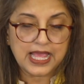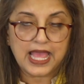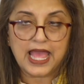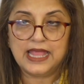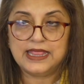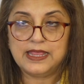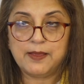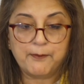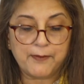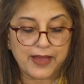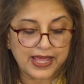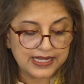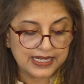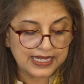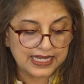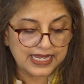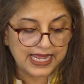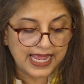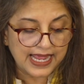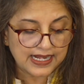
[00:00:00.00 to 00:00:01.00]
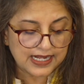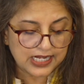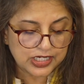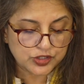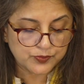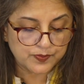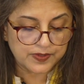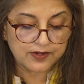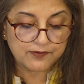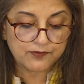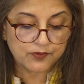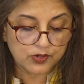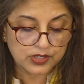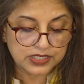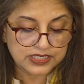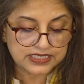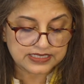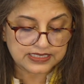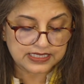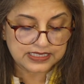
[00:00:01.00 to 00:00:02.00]
and the manly Englishman, for
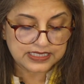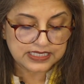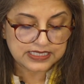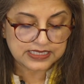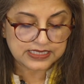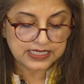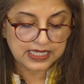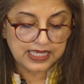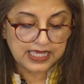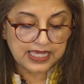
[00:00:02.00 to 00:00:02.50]
instance,